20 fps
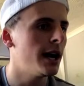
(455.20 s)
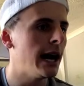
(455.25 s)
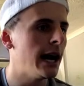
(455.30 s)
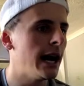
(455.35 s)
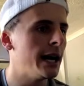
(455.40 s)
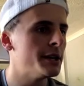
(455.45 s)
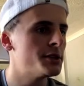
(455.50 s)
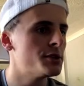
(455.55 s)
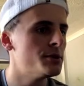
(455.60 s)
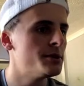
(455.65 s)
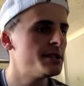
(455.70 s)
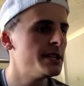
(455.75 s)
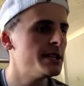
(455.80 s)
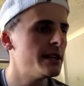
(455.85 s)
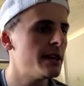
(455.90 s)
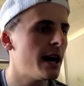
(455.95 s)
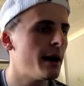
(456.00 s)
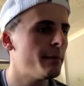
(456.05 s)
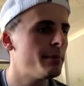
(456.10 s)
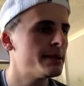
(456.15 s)
I do see
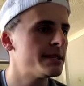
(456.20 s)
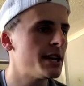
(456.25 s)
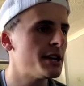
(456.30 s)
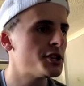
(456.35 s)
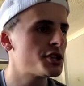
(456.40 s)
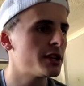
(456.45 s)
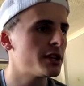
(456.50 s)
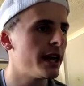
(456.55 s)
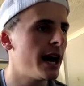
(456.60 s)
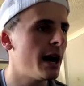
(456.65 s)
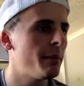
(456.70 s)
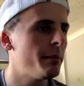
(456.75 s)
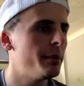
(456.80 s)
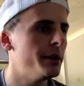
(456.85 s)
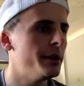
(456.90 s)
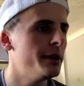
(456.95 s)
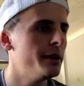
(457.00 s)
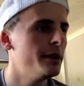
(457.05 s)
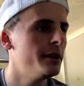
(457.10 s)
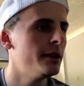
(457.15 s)
that potentially
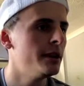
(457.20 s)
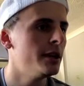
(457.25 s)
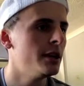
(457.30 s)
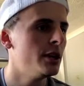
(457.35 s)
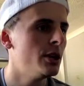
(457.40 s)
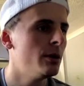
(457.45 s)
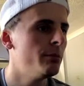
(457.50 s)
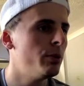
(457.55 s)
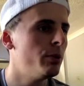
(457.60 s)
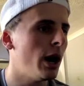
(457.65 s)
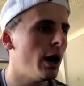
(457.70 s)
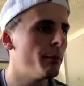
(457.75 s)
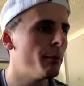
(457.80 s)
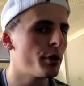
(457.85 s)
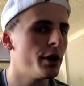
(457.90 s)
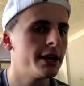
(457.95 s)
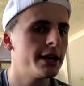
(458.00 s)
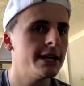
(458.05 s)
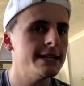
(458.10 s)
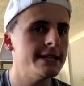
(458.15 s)
happening. But I'll
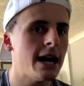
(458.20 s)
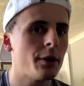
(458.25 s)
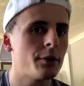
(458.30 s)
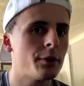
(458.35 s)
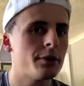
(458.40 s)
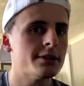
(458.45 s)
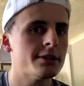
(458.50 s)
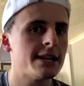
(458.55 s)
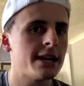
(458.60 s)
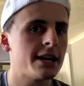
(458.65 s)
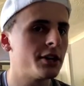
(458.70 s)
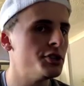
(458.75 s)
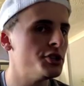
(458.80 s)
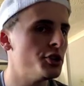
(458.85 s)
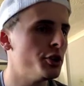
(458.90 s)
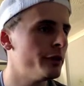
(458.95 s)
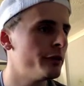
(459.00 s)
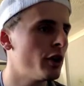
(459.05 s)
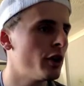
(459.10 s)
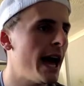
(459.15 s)
break it down in a second. You
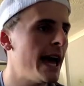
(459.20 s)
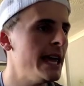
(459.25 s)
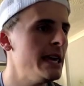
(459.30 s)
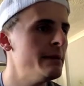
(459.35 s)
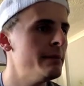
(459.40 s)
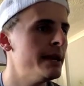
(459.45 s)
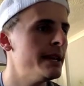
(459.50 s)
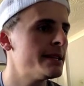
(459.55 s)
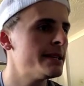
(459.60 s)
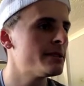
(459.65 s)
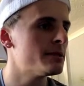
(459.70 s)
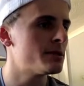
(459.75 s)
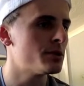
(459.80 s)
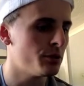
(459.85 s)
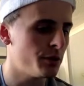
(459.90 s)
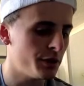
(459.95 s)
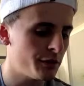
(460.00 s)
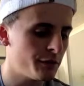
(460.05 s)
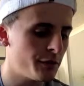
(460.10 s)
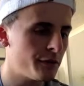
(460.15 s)
know, you've got 8 minutes until
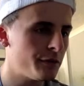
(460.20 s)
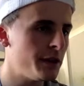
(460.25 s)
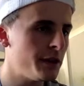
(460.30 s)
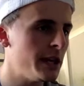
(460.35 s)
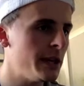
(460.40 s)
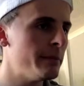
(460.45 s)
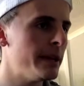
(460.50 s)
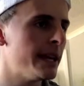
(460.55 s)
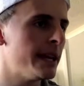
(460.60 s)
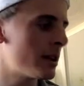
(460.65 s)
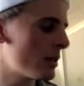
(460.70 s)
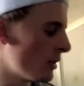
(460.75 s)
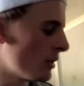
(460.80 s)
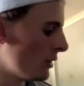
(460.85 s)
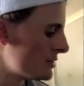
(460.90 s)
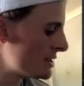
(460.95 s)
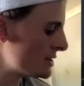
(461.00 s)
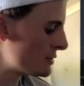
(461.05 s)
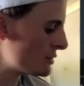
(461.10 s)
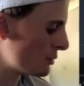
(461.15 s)
this 15-minute
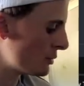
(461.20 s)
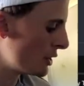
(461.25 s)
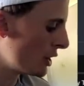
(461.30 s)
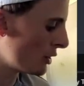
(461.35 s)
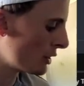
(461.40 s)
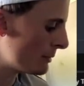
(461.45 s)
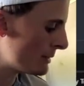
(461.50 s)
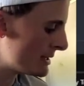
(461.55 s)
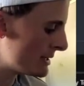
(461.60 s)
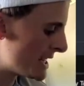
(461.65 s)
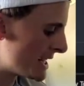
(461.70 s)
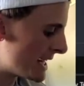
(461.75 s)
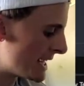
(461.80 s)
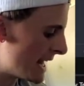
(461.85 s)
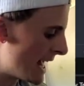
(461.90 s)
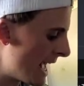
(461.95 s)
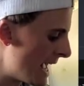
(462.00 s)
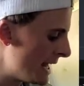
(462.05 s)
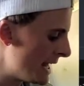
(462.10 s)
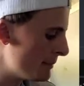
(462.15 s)
closes, so we're not going to be taking
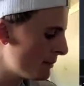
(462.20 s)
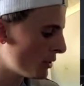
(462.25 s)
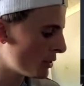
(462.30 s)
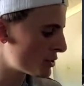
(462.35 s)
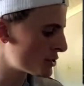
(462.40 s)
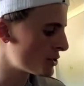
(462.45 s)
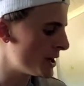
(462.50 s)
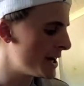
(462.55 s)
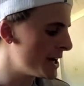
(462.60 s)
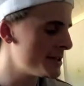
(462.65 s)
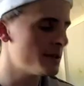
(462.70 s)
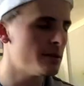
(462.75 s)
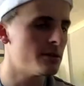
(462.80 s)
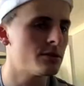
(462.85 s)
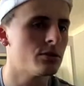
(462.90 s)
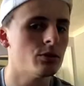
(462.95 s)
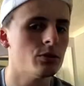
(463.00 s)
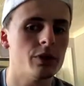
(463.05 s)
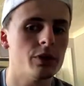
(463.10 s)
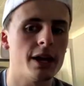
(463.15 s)
any more trades
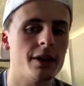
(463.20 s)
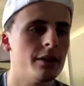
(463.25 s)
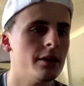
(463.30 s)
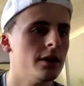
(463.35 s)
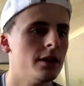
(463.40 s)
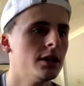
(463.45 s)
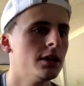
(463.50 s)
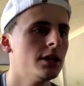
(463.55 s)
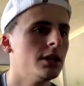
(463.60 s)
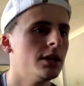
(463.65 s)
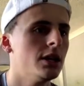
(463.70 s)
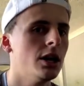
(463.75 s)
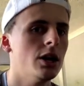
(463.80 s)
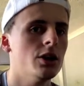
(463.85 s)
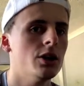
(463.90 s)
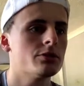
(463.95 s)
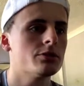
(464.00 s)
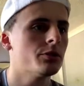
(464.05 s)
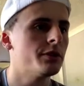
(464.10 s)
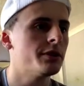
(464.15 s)
until then,
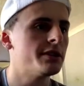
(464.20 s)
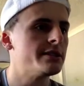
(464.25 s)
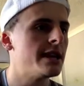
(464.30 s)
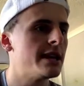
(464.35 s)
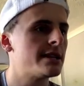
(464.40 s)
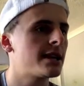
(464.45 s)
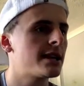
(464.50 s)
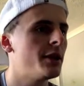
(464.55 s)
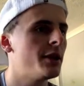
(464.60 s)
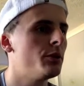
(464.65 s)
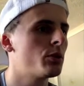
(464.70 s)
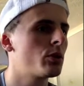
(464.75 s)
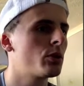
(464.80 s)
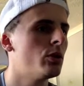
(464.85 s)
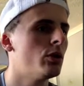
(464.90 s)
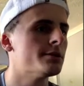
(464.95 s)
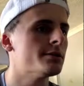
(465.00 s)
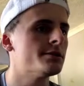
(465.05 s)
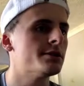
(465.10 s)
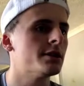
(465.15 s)
until this next candle
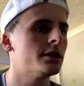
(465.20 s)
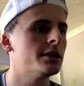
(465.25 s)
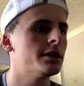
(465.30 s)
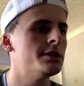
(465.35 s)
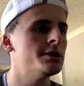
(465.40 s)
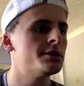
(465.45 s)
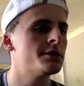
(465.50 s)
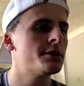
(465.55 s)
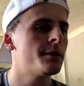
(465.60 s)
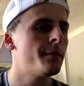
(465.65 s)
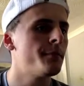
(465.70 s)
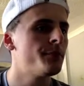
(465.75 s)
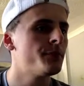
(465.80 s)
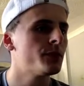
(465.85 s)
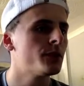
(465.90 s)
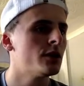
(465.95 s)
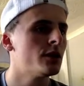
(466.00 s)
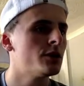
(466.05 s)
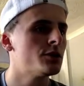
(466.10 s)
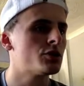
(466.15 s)
closes at least.
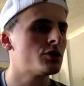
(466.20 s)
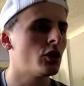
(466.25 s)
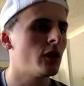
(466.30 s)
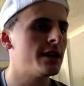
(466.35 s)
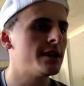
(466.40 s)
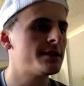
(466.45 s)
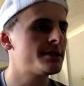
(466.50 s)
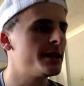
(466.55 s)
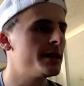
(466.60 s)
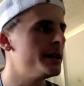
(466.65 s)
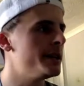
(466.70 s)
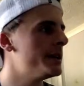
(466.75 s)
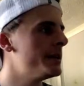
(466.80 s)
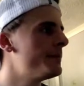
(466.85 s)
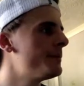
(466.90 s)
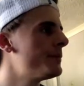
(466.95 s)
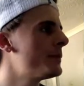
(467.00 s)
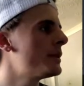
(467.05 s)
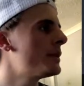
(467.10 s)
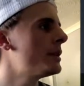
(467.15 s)
So let's see.
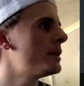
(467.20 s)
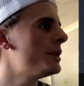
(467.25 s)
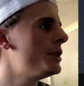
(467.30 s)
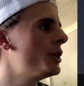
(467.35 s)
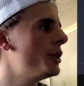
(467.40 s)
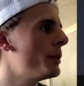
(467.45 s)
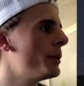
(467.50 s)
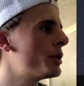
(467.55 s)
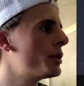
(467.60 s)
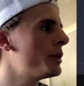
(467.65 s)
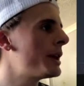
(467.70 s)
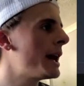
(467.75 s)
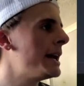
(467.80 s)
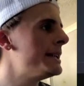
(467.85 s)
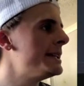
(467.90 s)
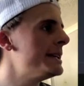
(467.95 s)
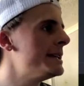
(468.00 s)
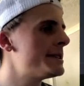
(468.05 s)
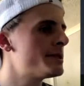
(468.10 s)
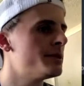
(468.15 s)
You know, we could get a
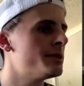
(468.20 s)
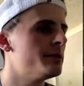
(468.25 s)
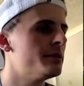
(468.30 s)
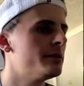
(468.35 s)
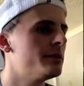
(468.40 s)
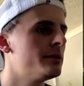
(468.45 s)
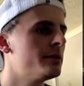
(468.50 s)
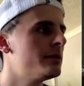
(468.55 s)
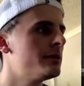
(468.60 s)
decent